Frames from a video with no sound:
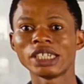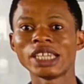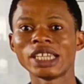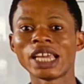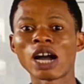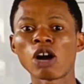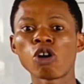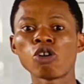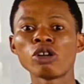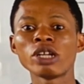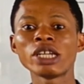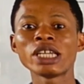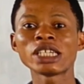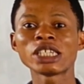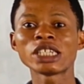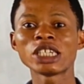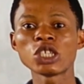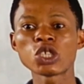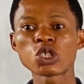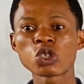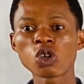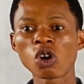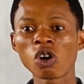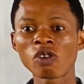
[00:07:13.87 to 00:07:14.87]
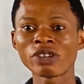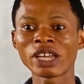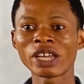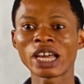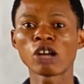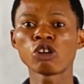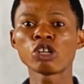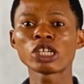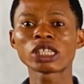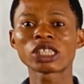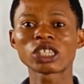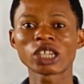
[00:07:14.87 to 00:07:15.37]
They are only dissolved, they
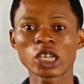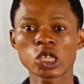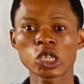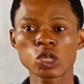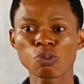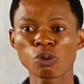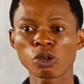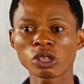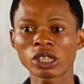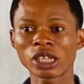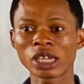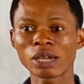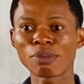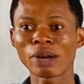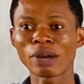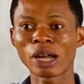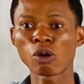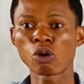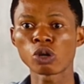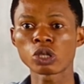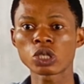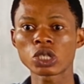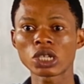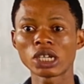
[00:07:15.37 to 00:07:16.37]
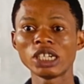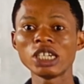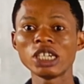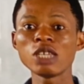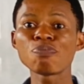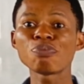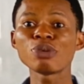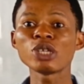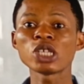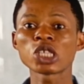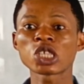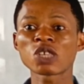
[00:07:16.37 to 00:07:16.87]
are only transported by what?
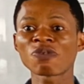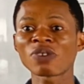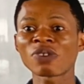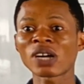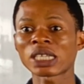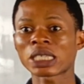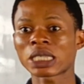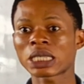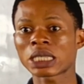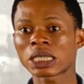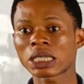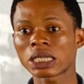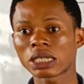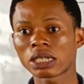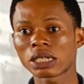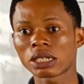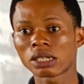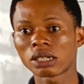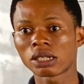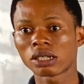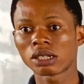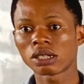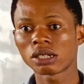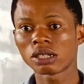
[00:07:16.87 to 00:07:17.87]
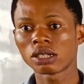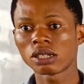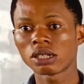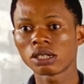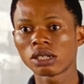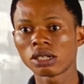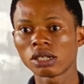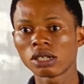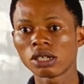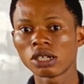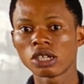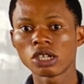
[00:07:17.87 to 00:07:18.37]
Lipids, fats.
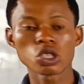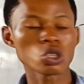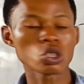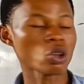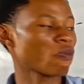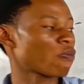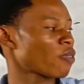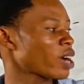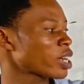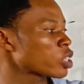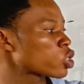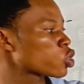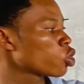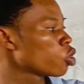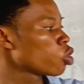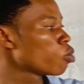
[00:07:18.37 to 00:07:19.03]
So fat